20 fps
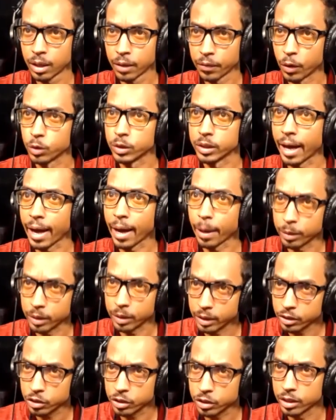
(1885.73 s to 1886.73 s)
There was an
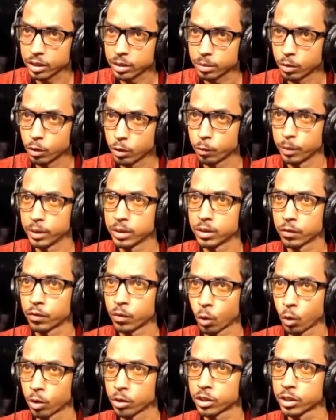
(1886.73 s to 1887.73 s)
abolitionist movement, of
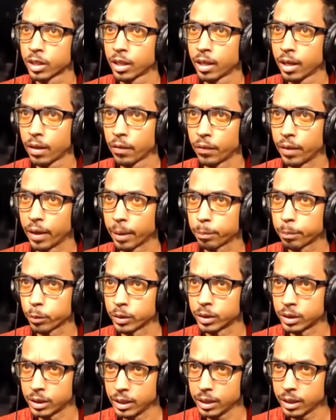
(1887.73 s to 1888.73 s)
course, that
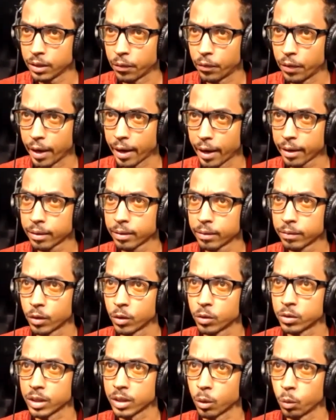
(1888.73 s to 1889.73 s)
preceded that.
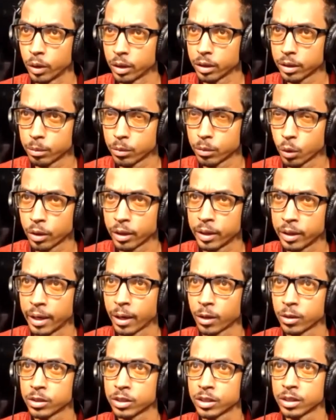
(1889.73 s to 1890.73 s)
Folks like William Lloyd
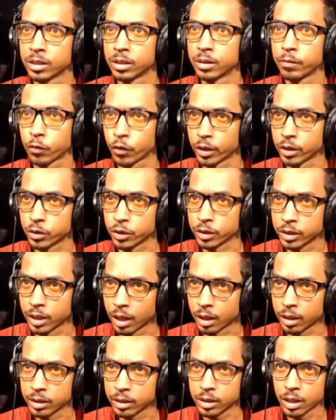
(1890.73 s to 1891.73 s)
Garrison, Frederick
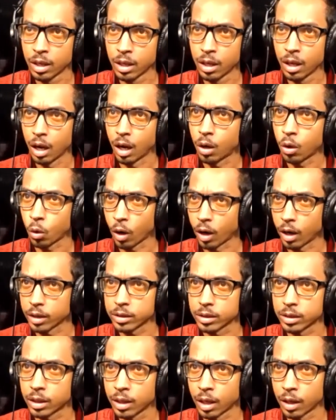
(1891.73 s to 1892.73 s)
Douglass, across
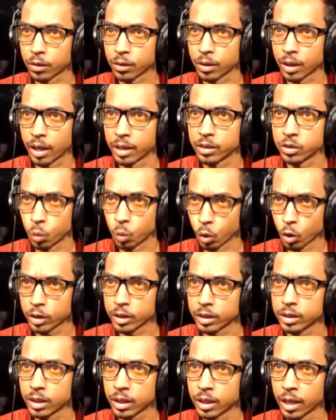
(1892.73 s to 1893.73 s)
the color lines,
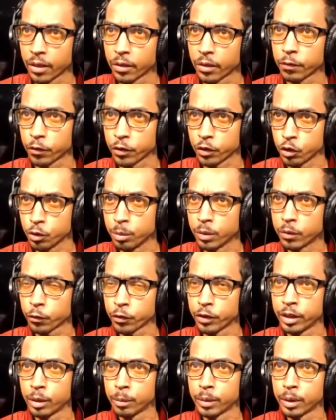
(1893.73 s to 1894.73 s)
working together for human
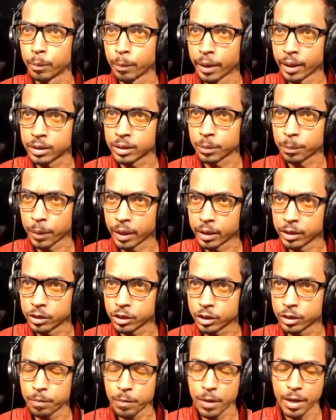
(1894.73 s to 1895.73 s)
freedom and emancipation.